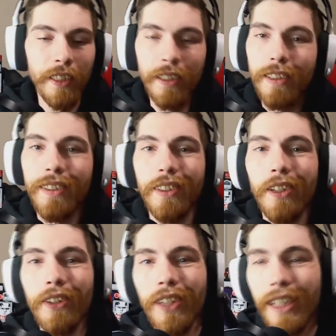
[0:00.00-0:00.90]

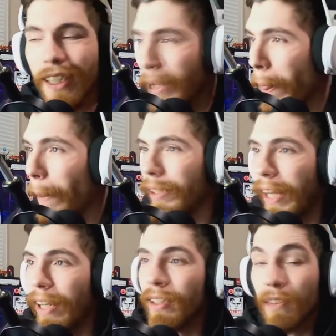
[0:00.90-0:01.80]
So yeah,
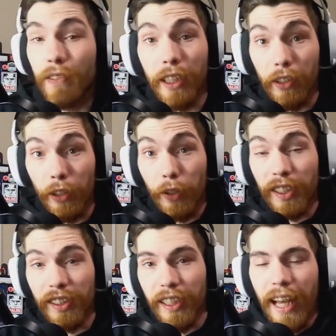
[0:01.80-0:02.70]
if you guys are
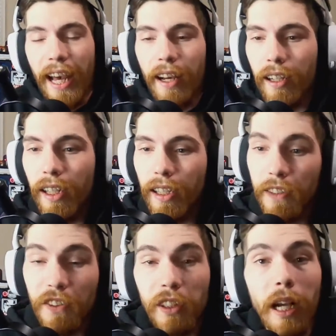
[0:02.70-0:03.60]
interested in that, leave
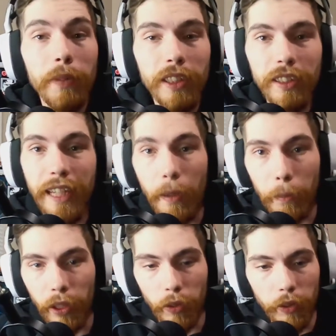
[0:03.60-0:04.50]
some comments down
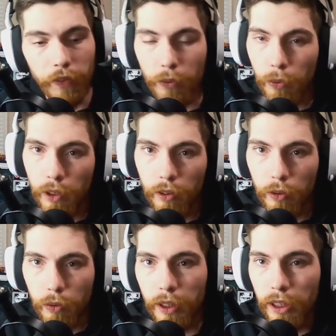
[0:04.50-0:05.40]
below if you want
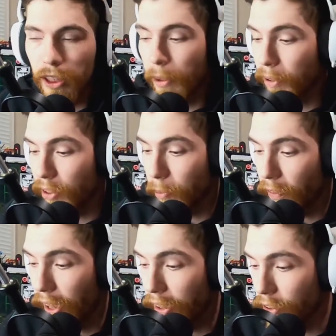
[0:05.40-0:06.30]
to give me some
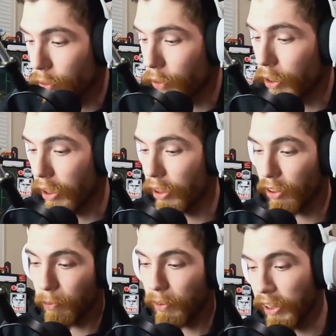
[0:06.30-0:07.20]
advice or some
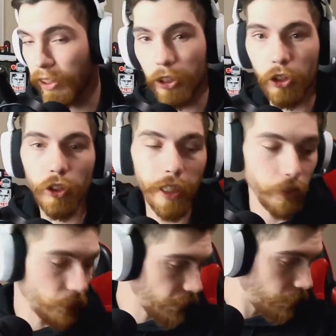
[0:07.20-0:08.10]
things I should try
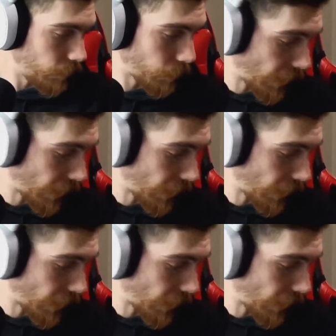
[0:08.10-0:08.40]
using while out